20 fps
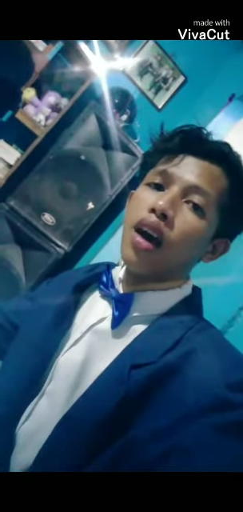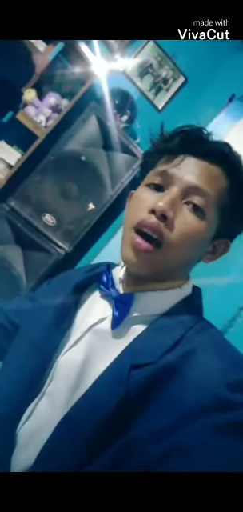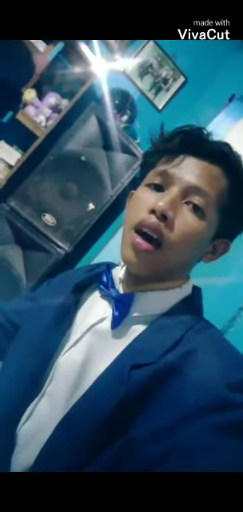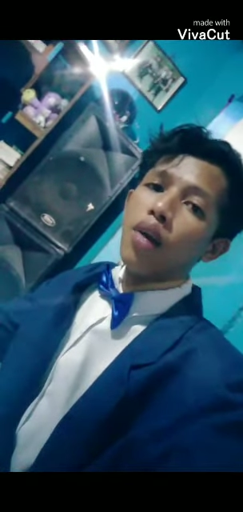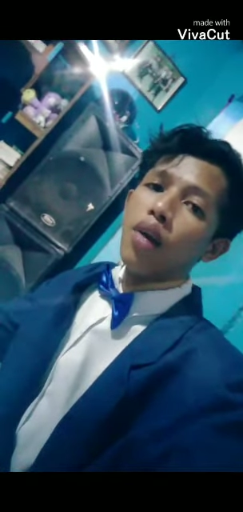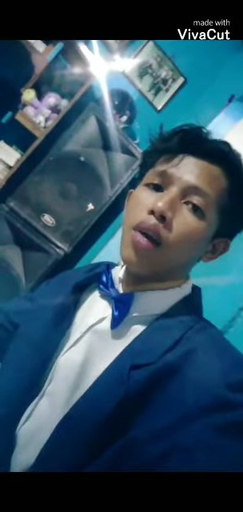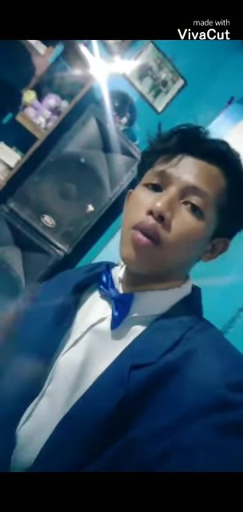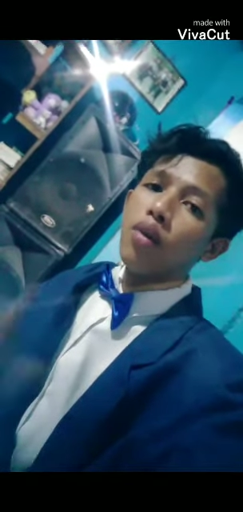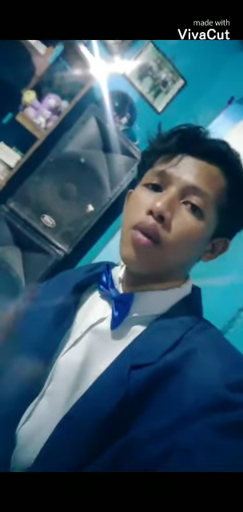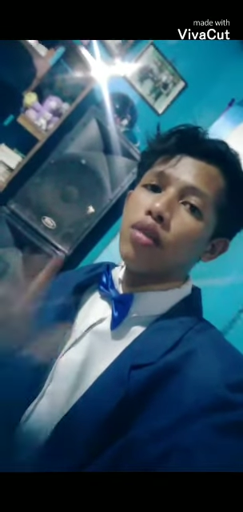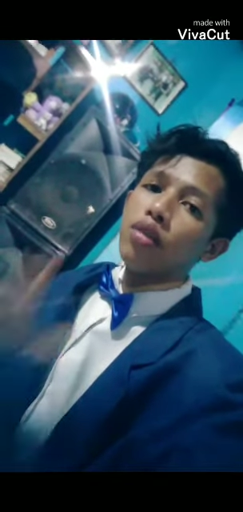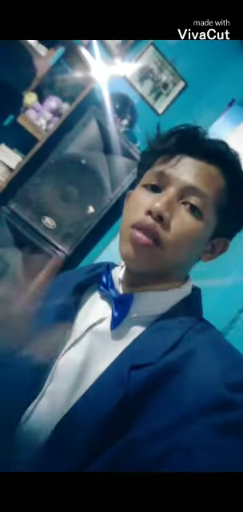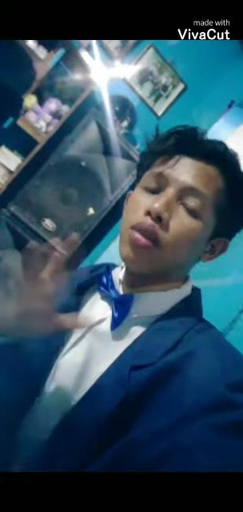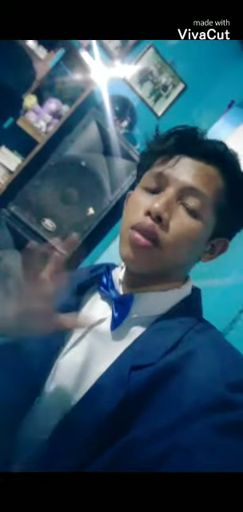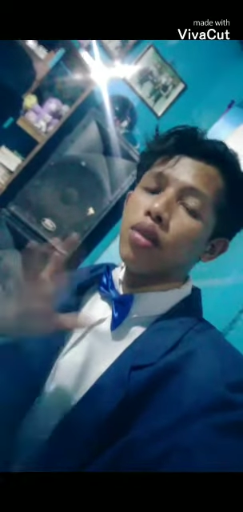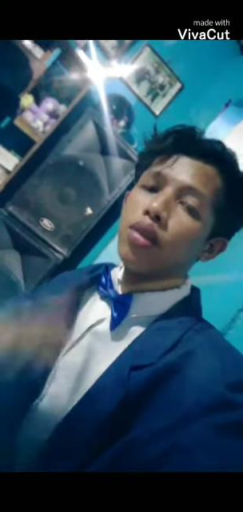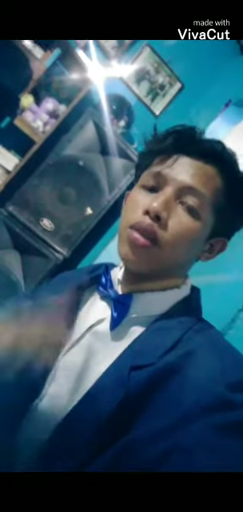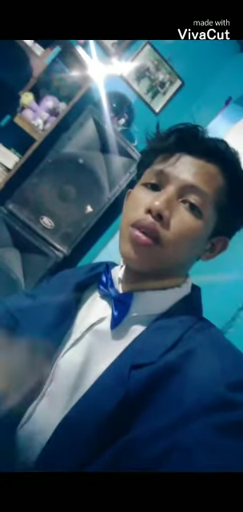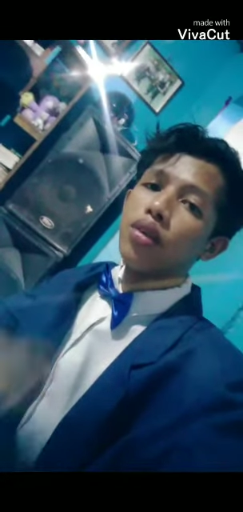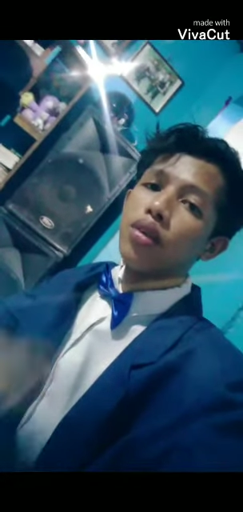I will show
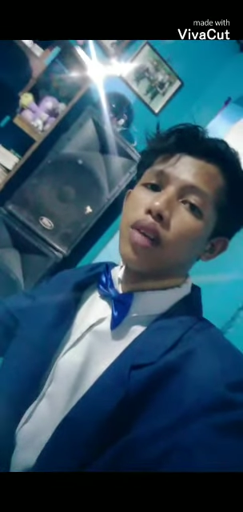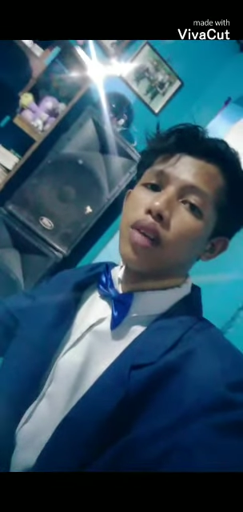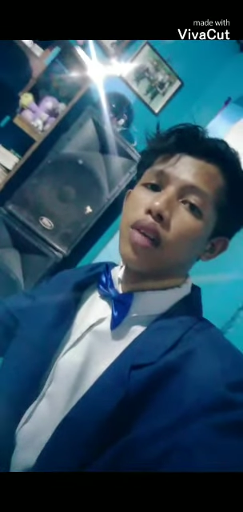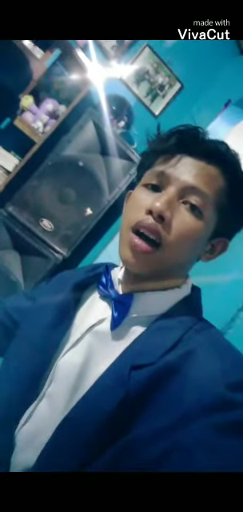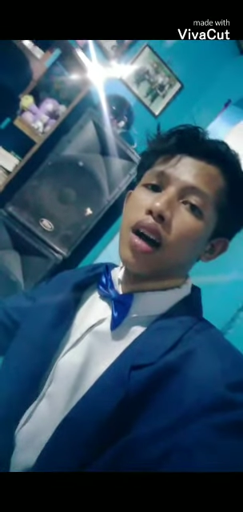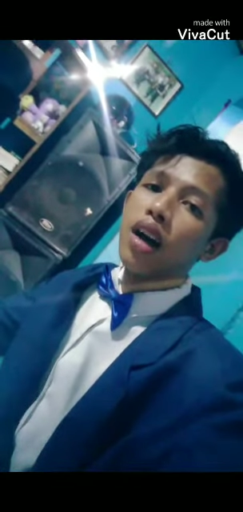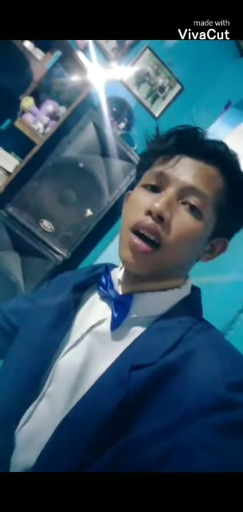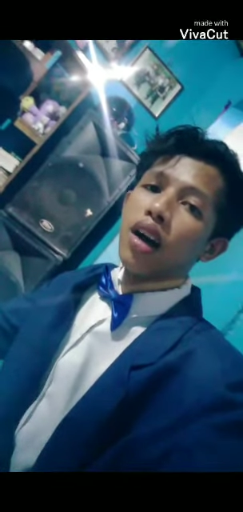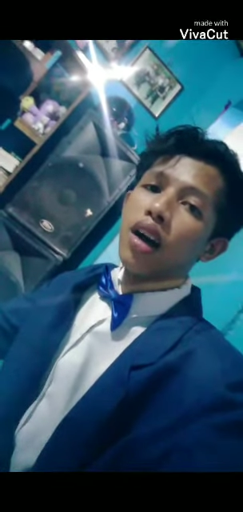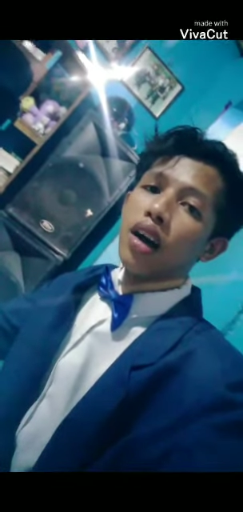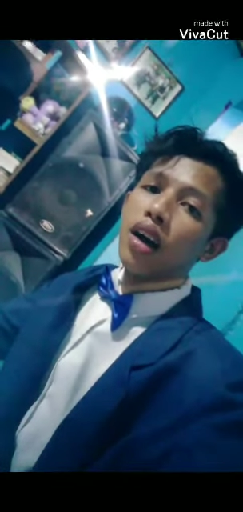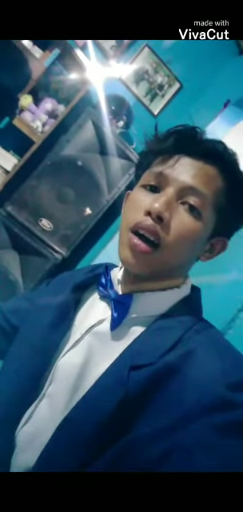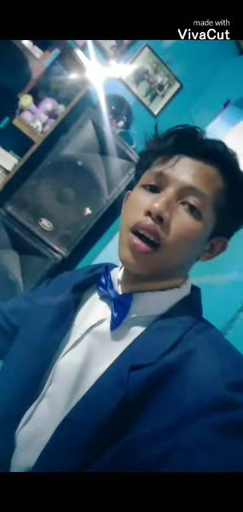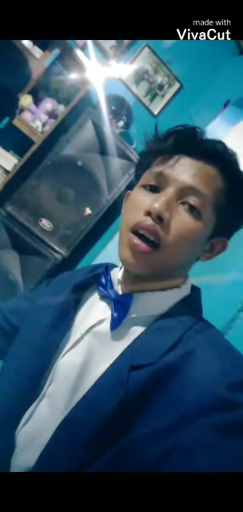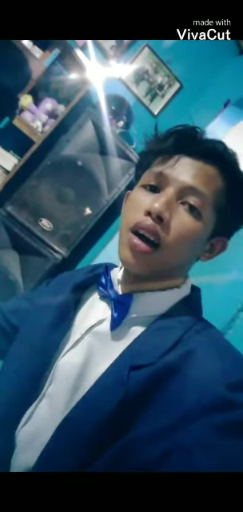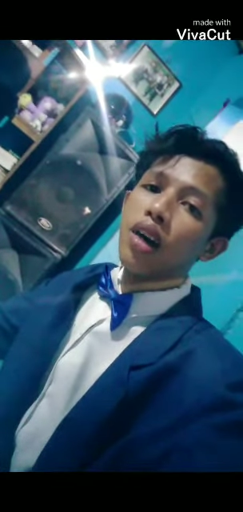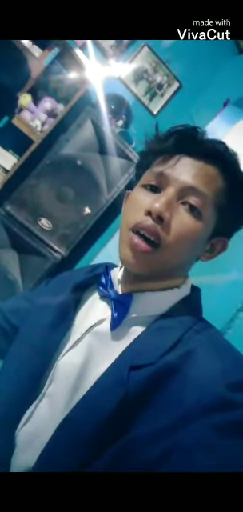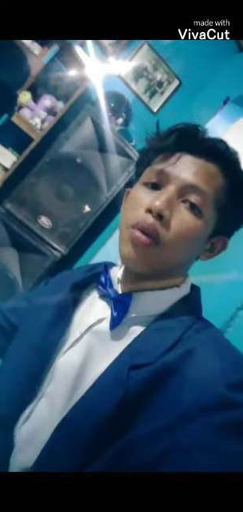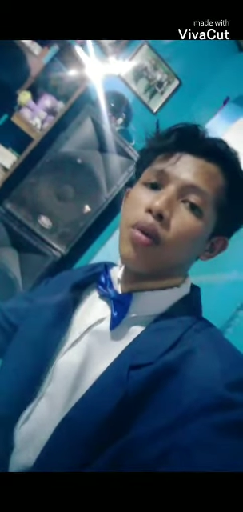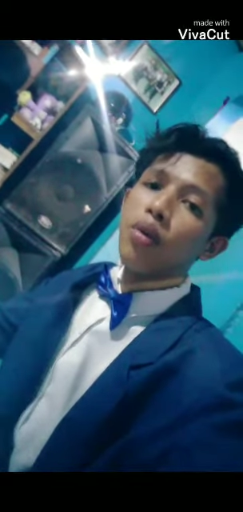you the
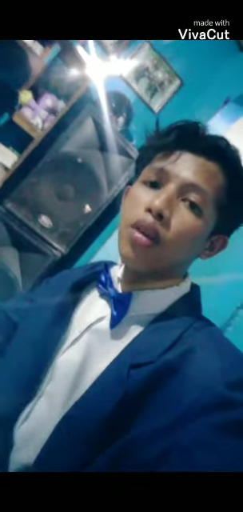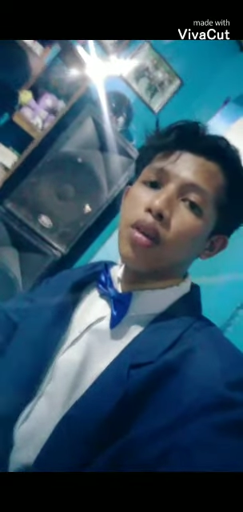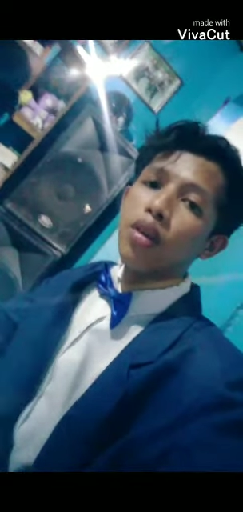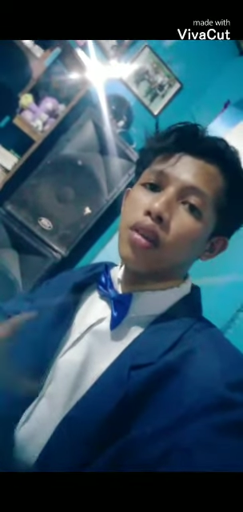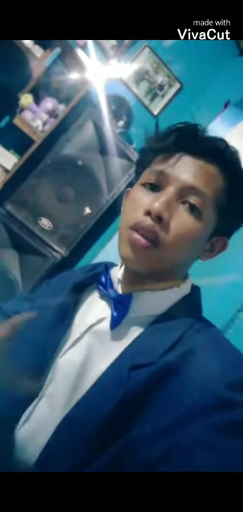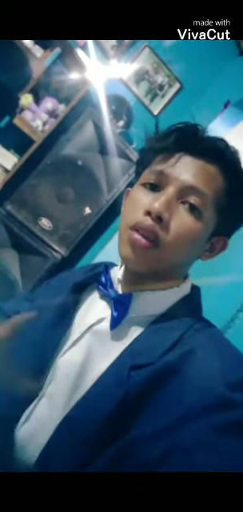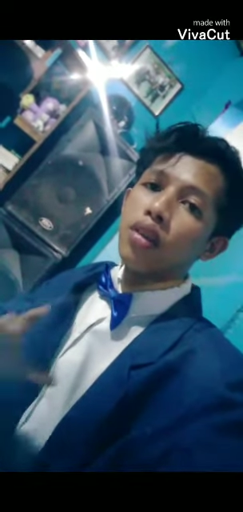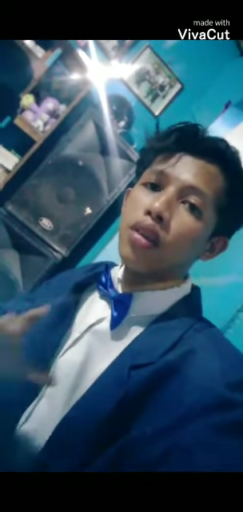work